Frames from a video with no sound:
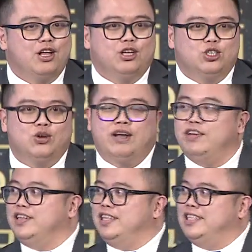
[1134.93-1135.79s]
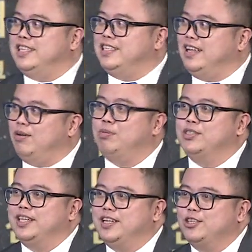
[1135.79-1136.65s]
So I think this is our
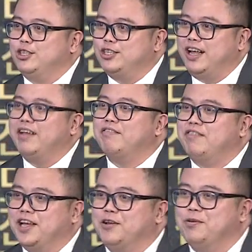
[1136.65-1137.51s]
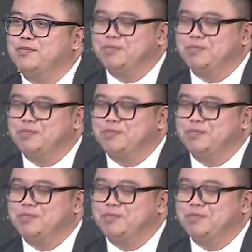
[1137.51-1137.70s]
presentation today. Thank you.